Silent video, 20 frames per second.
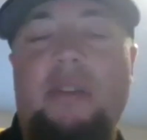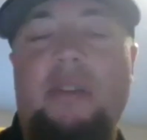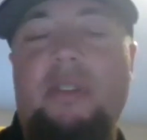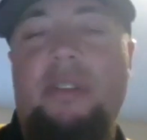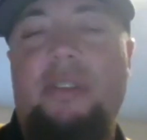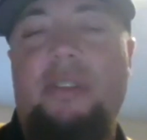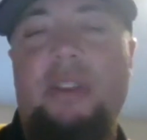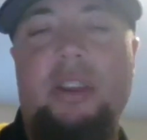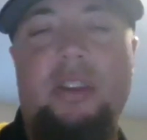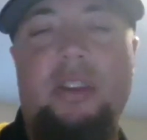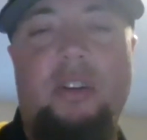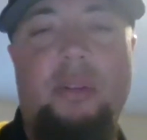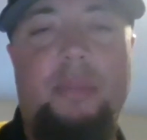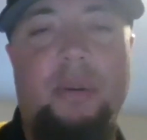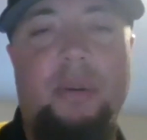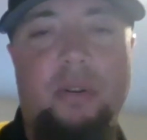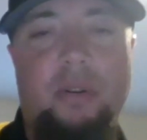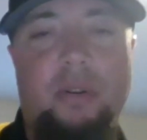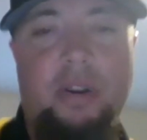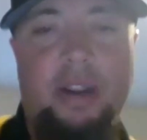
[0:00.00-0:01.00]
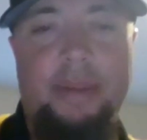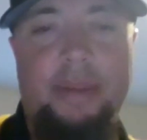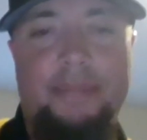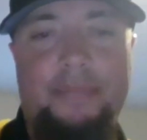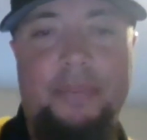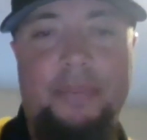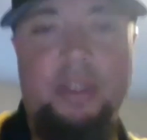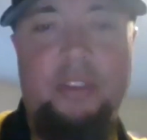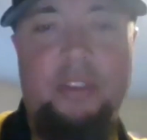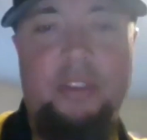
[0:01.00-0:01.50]
for everything in our
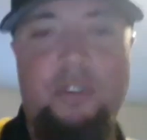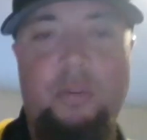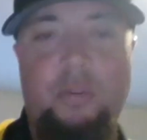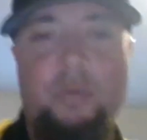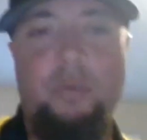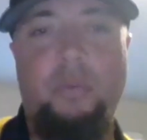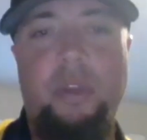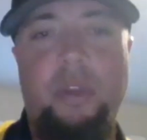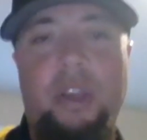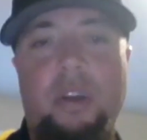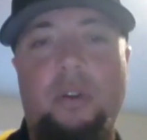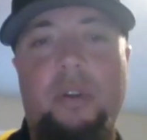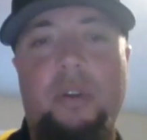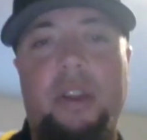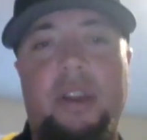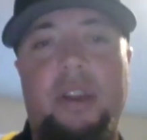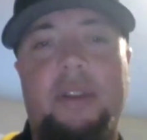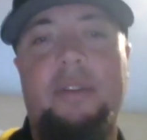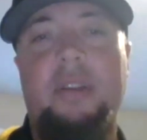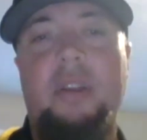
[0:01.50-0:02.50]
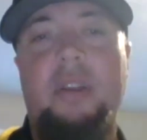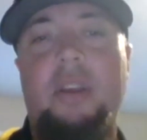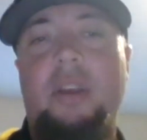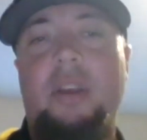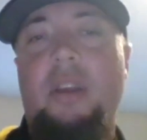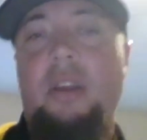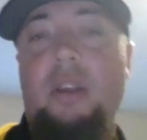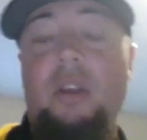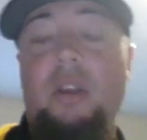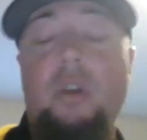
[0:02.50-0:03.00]
program. And so when we go to
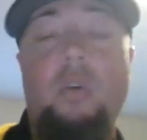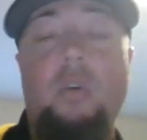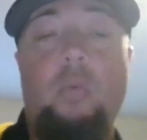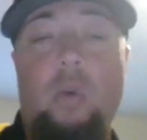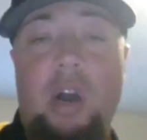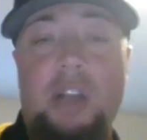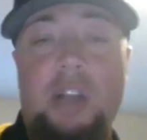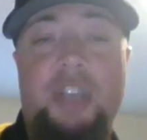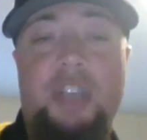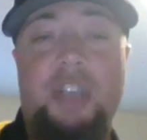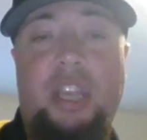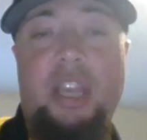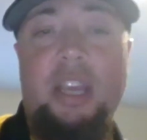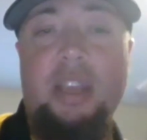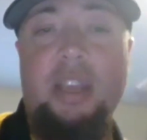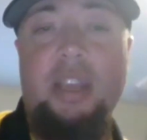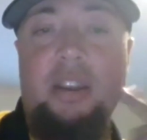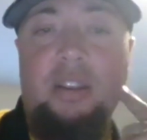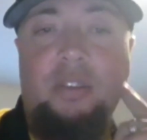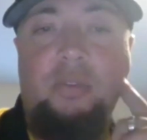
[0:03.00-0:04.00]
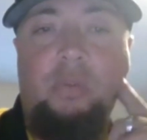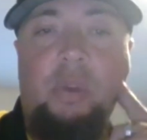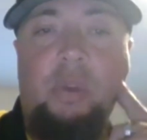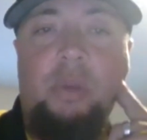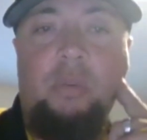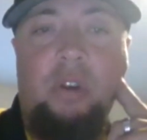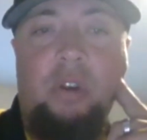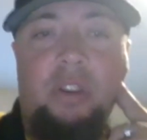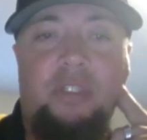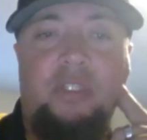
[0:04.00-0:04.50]
watch a kid,
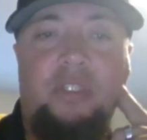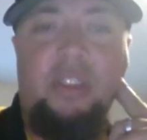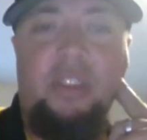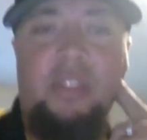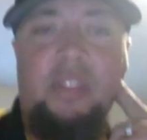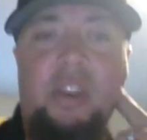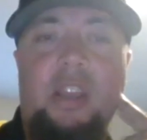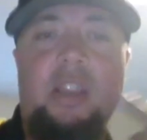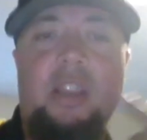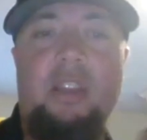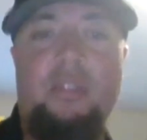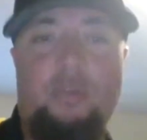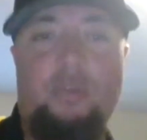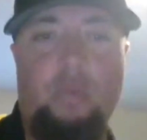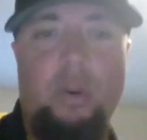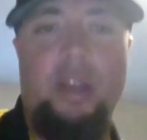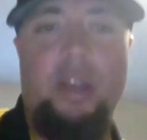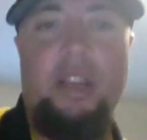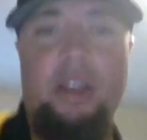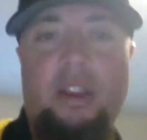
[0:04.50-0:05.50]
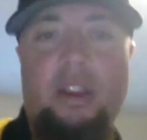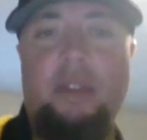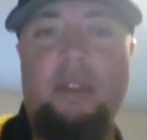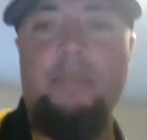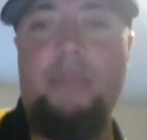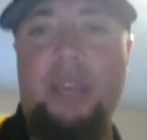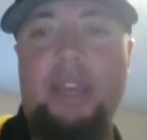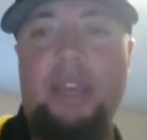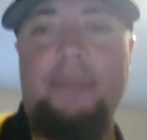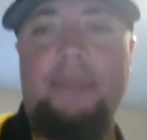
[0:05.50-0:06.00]
we want to see that he's ready to
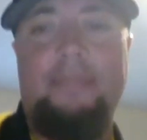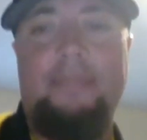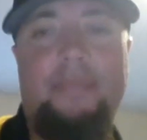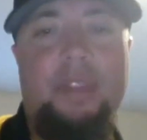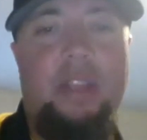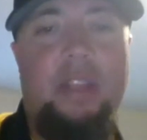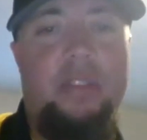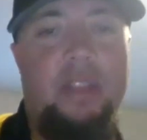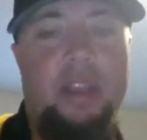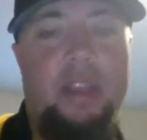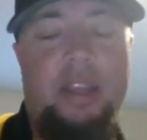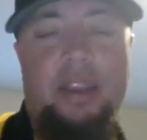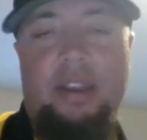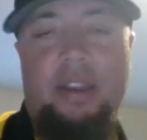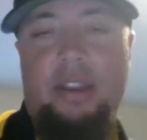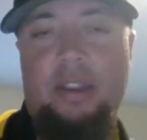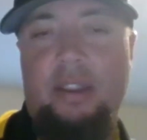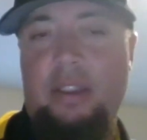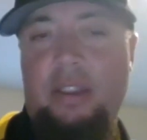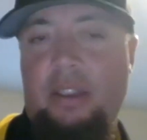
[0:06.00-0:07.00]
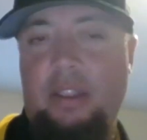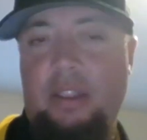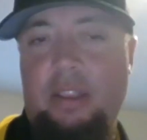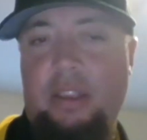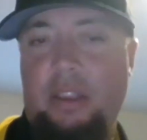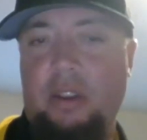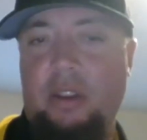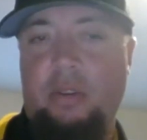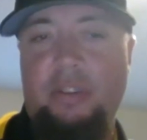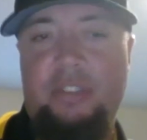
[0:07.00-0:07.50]
compete and that,
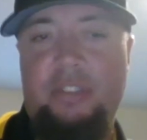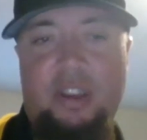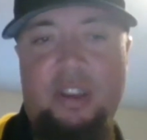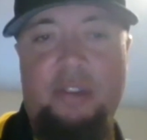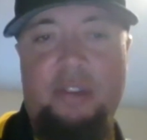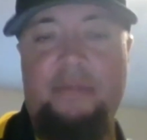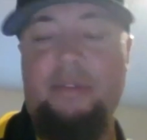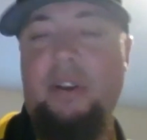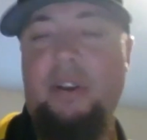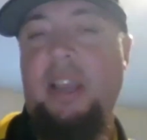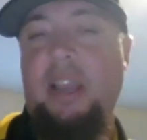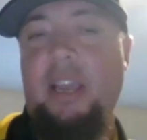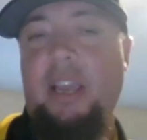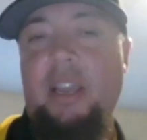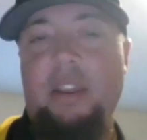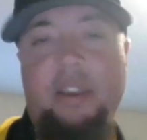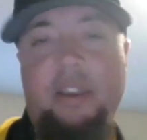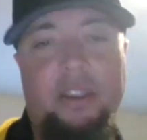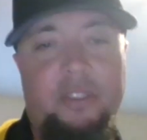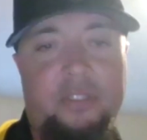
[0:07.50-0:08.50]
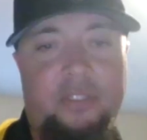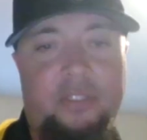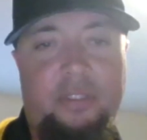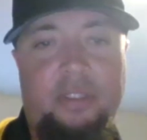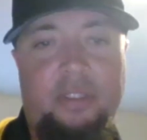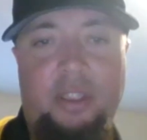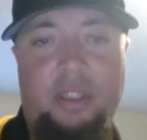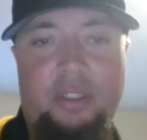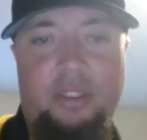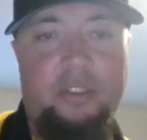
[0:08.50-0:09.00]
you know, he's not afraid and
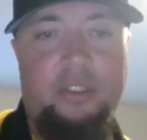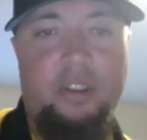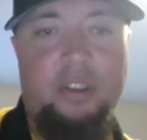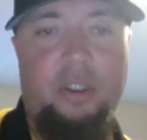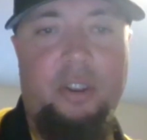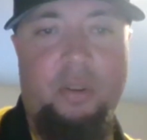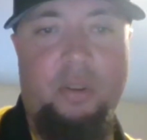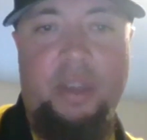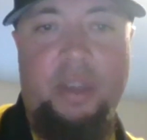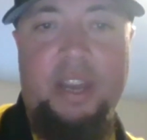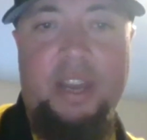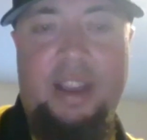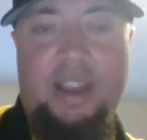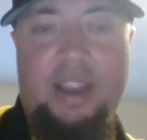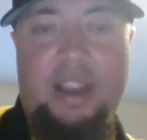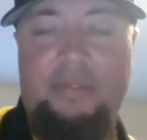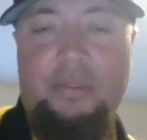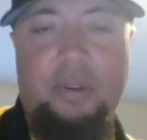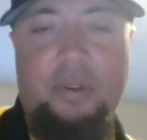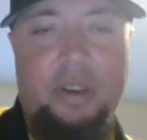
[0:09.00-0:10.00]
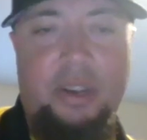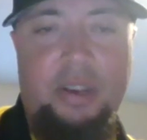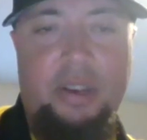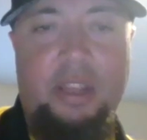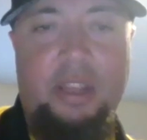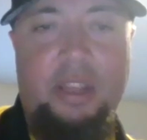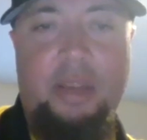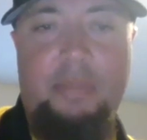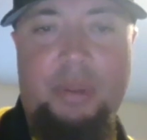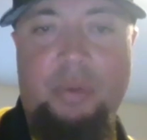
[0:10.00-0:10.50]
he's going to go get after it
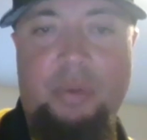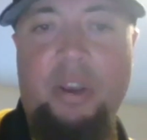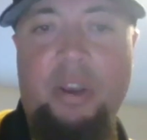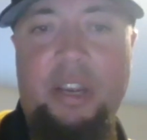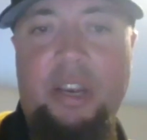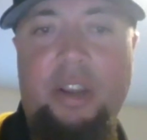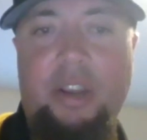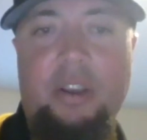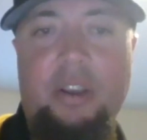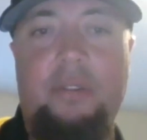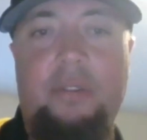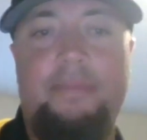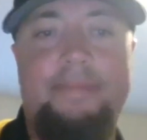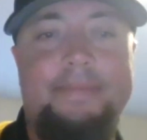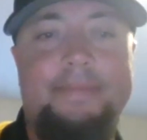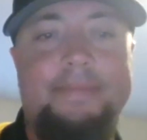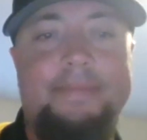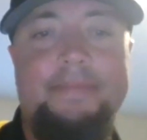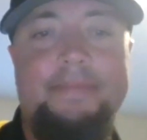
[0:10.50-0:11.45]
and be ready to go.